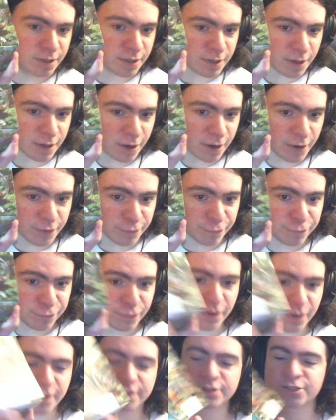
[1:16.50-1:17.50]
on the
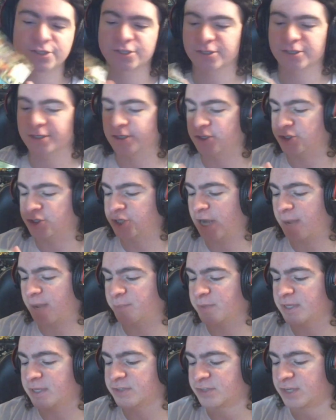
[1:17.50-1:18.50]
front in
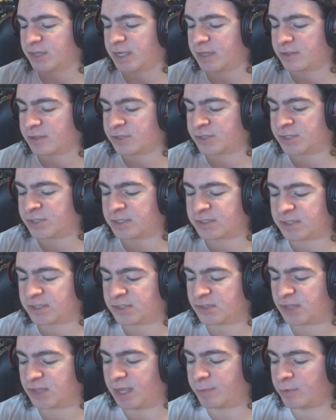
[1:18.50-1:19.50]
Japanese and English. It says,
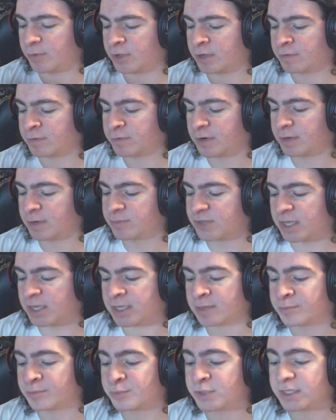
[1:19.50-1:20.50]
"This label confirms a
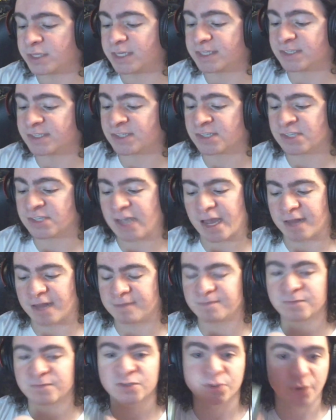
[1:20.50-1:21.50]
complete set."
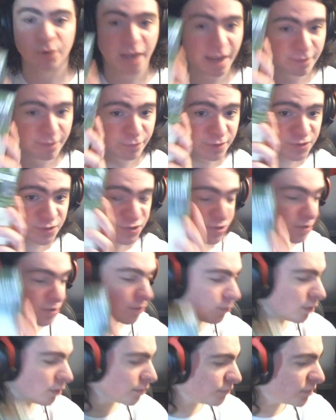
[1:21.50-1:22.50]
So every
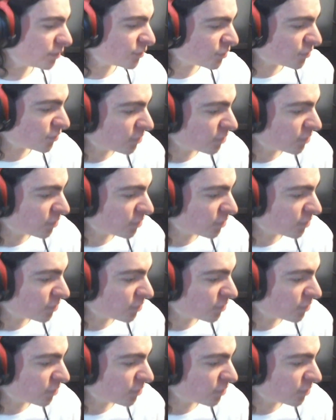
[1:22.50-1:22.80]
single one of these is in